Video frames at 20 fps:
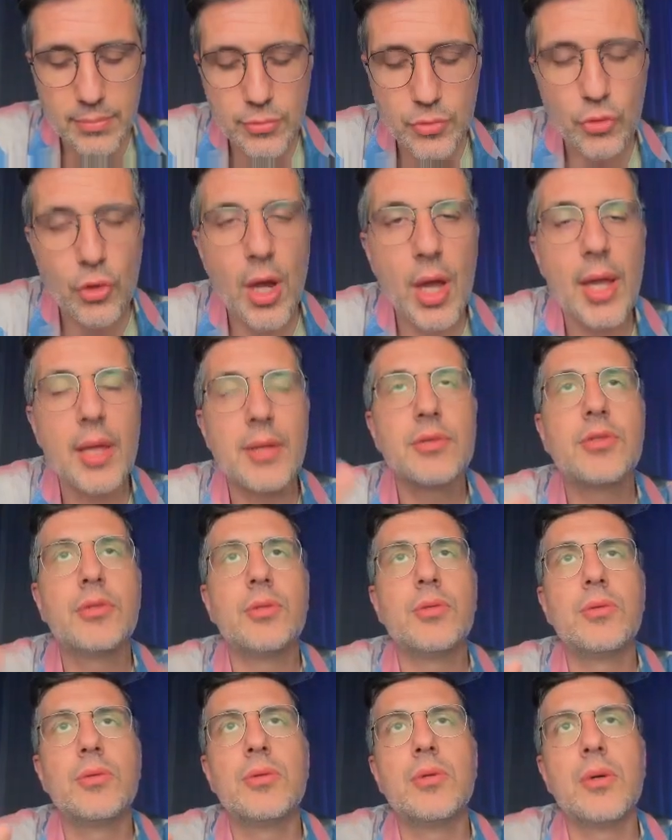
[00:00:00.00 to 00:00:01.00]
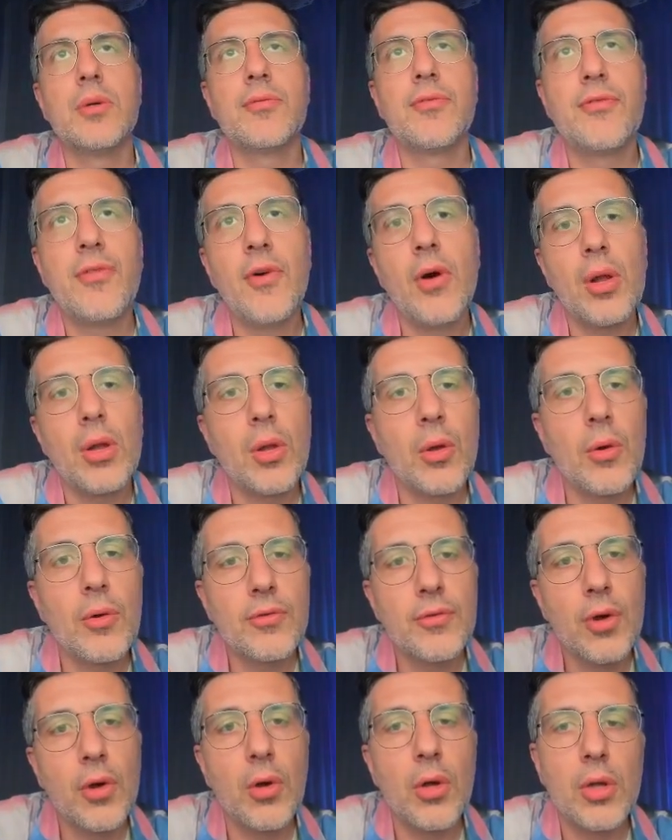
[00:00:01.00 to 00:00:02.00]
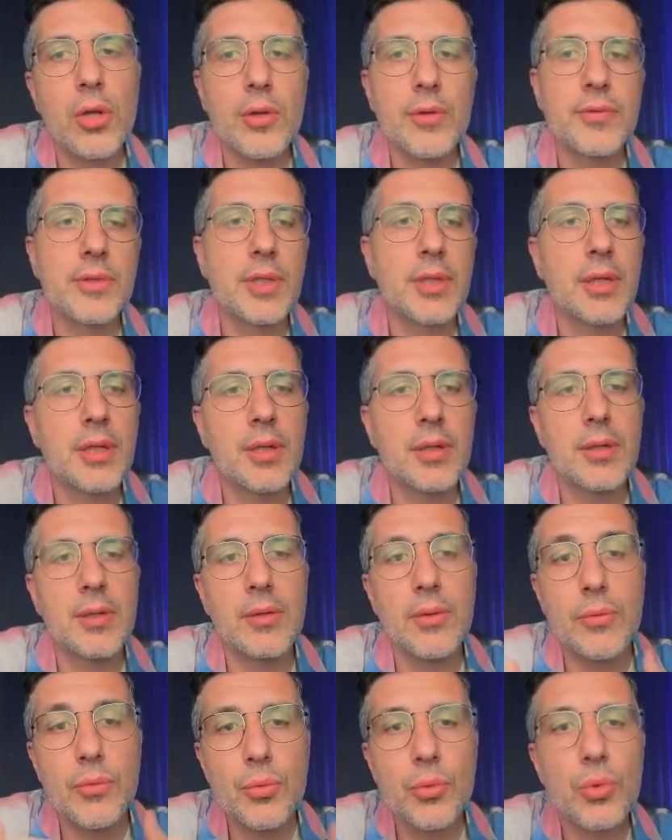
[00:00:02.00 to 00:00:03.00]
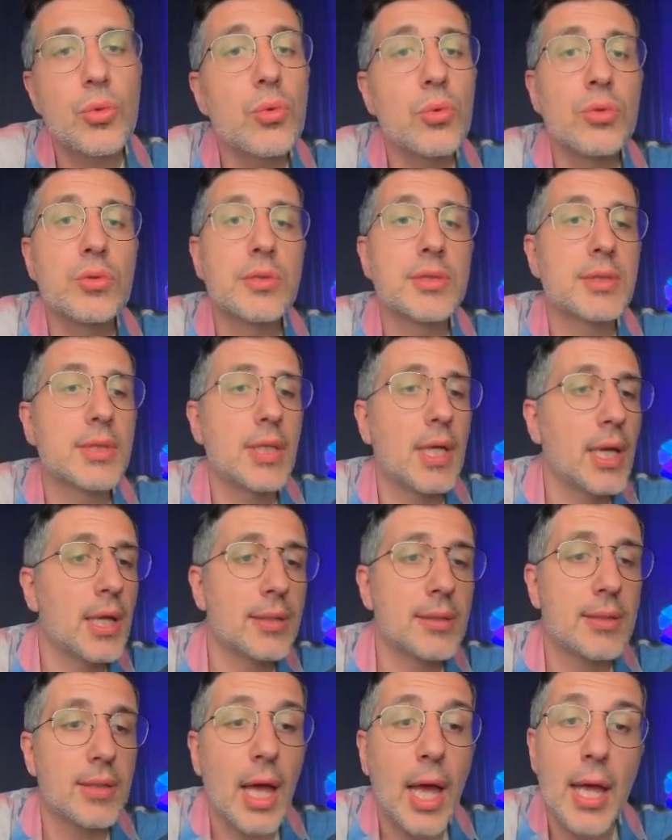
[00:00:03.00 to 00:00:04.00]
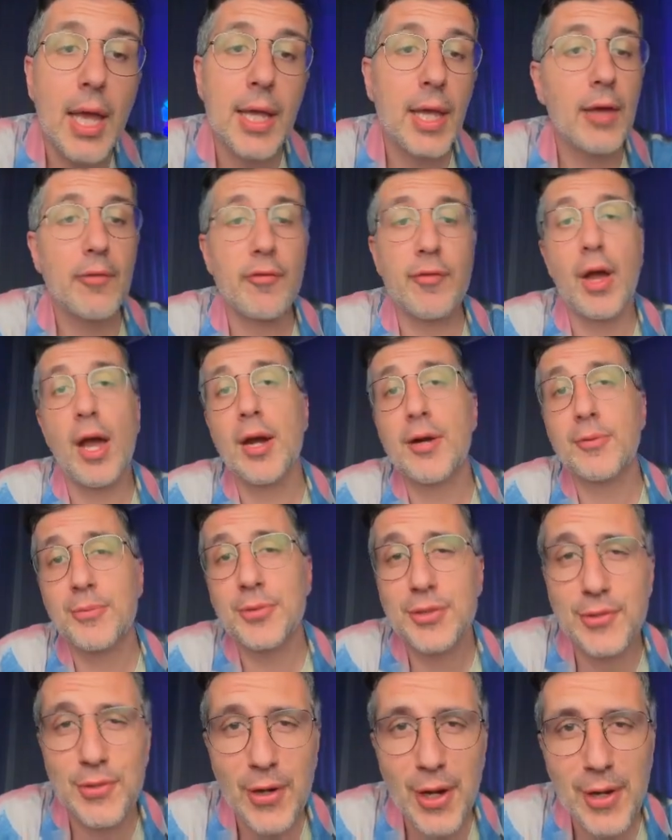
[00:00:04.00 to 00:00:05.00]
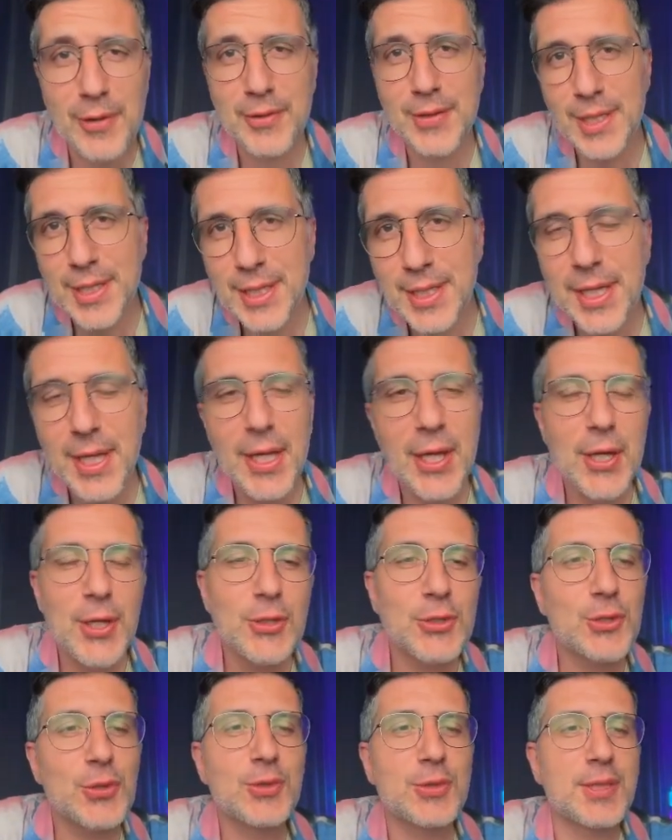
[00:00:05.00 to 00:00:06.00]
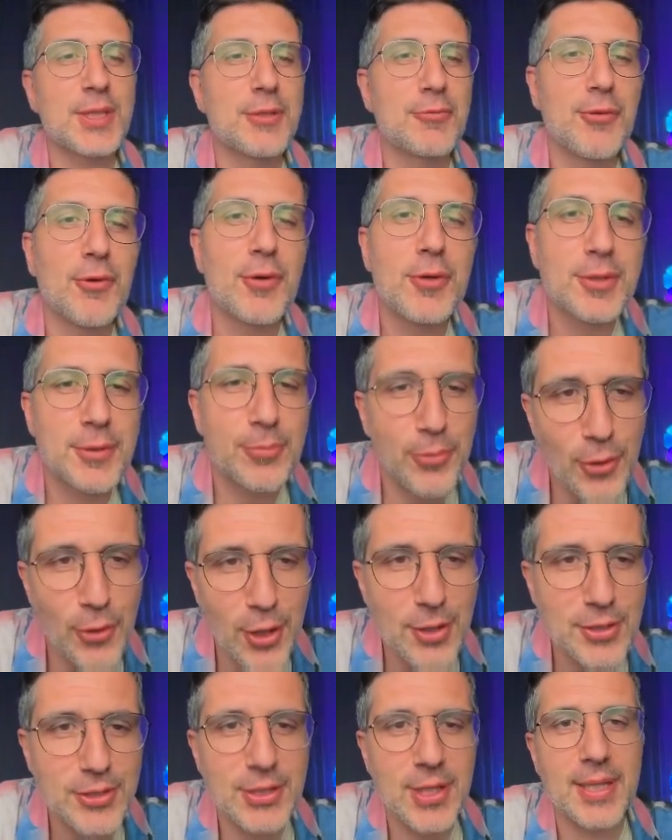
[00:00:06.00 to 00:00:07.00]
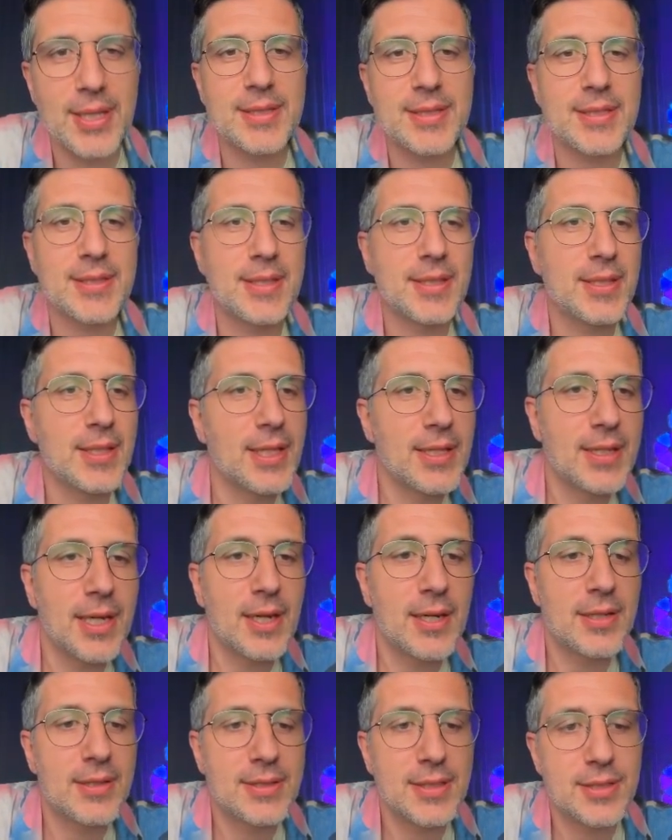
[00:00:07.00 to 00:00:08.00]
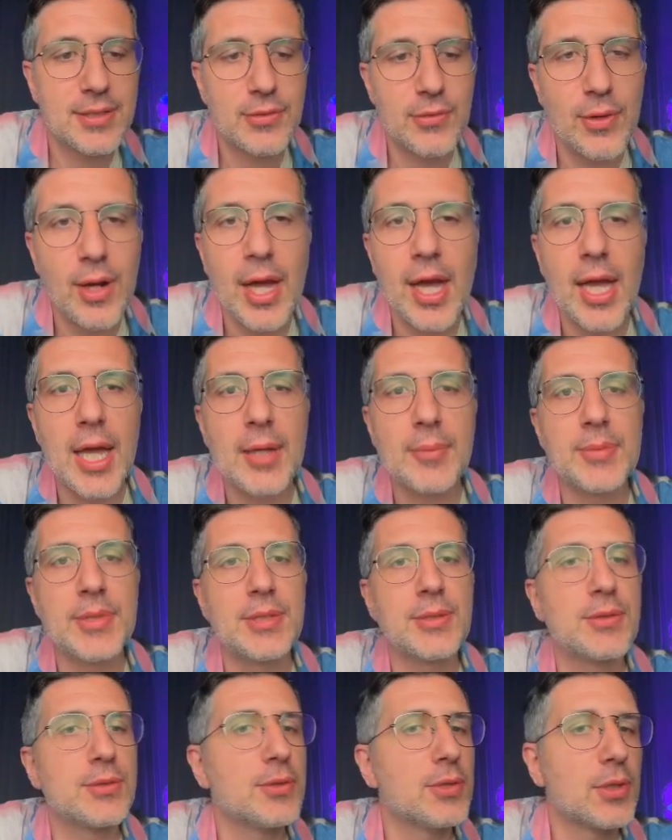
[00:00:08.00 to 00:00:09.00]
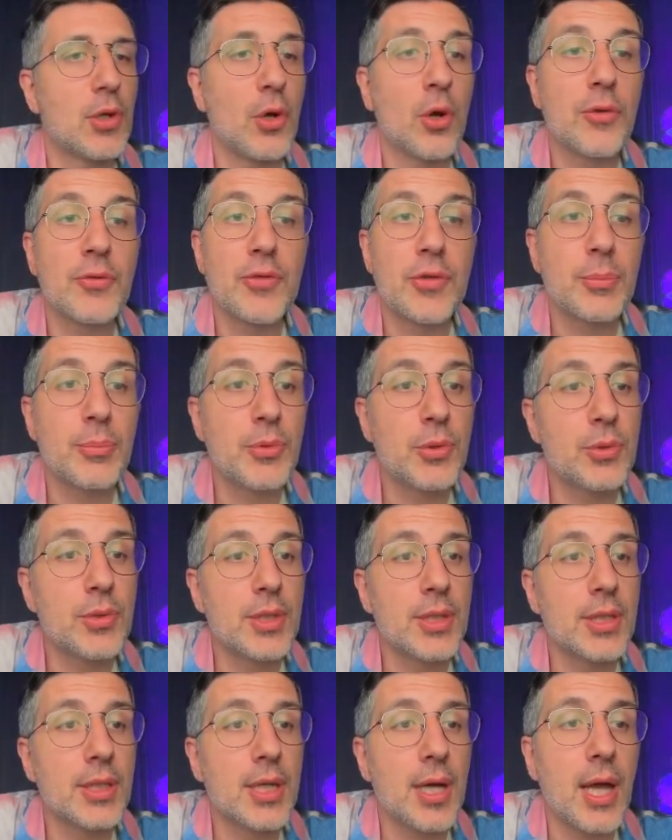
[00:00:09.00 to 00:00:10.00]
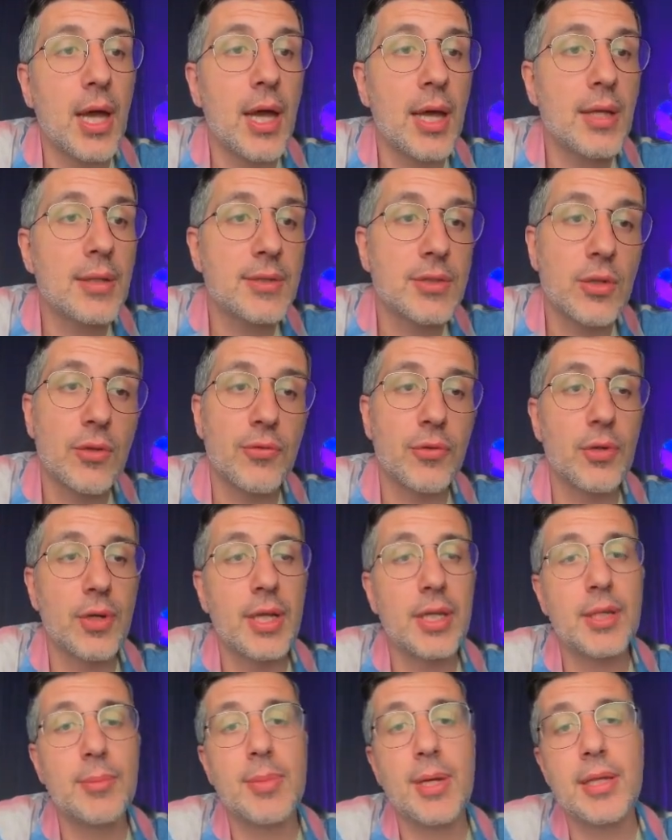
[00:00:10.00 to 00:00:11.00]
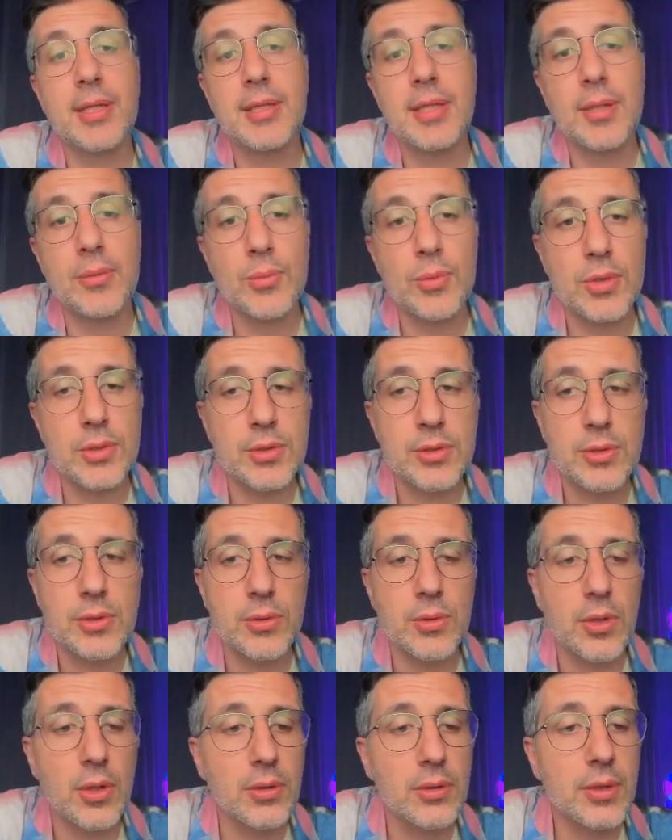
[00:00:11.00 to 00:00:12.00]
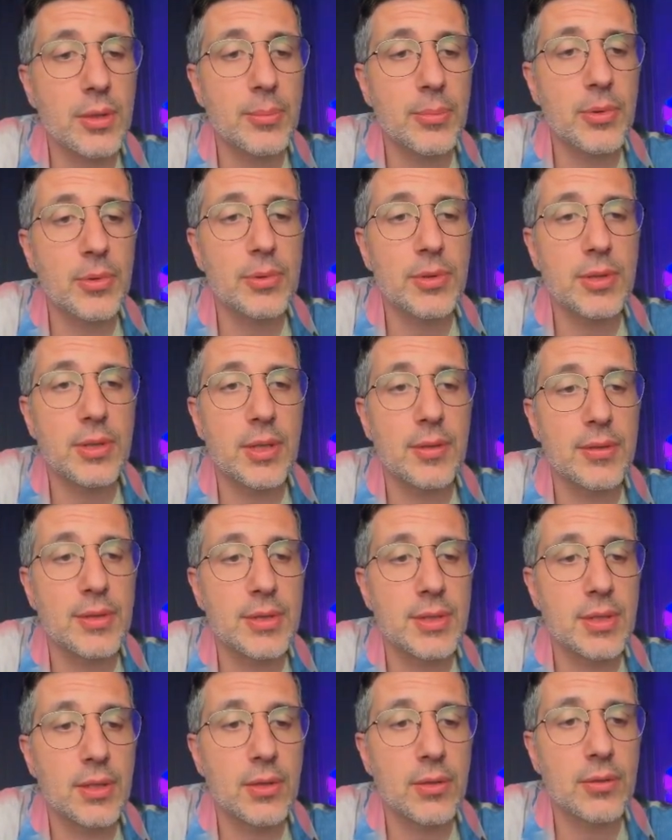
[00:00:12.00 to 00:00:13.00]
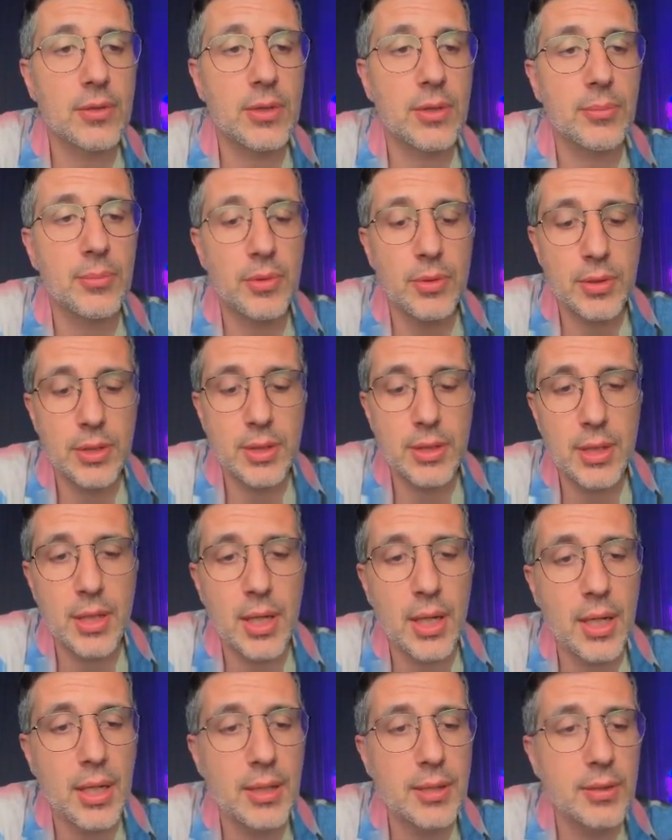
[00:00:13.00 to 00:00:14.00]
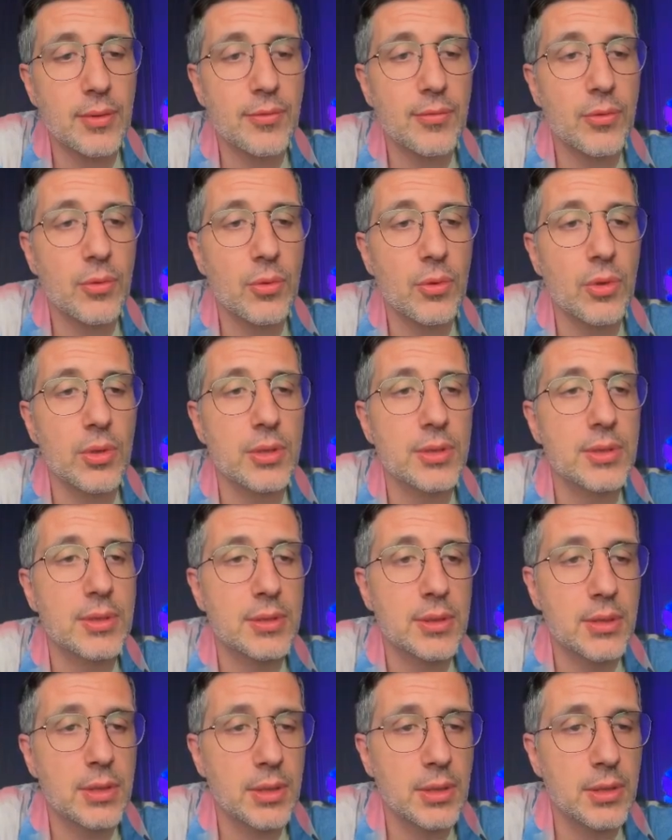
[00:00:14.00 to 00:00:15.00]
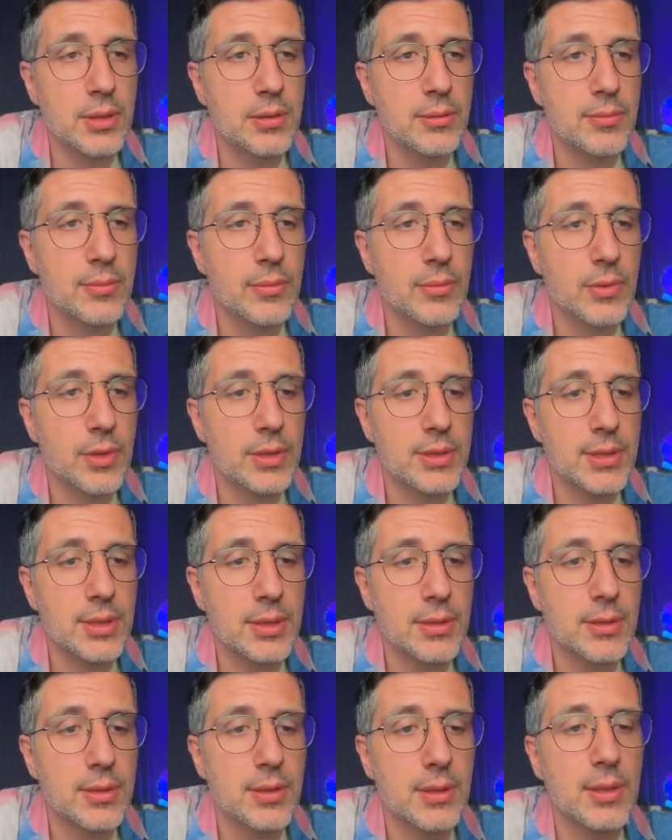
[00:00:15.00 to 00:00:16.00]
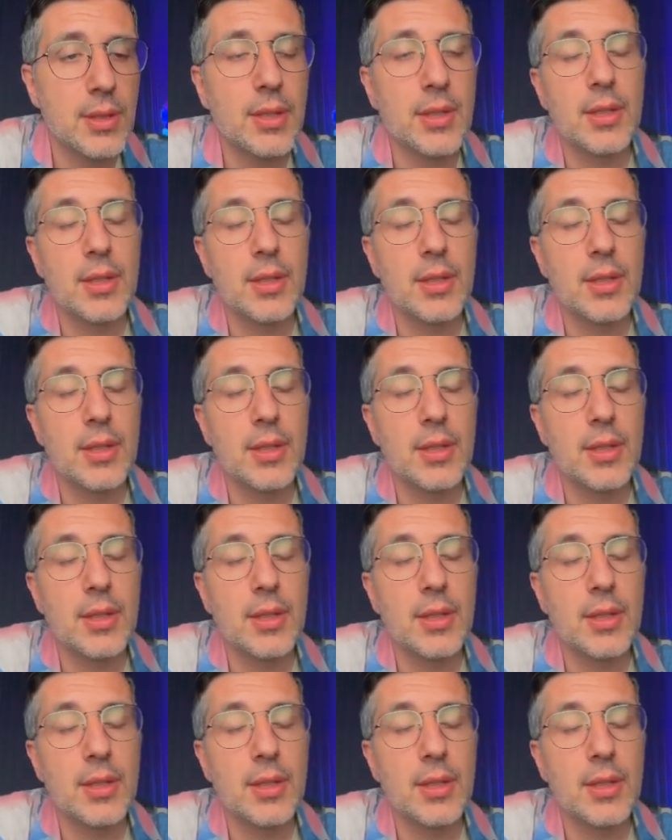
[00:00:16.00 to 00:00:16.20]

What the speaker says: try to follow all of the rules that I have arbitrarily choosing for the project that are described into the contributing guide. So for anybody that wants to contribute, there is the contributing guide, of course, here. Where is it?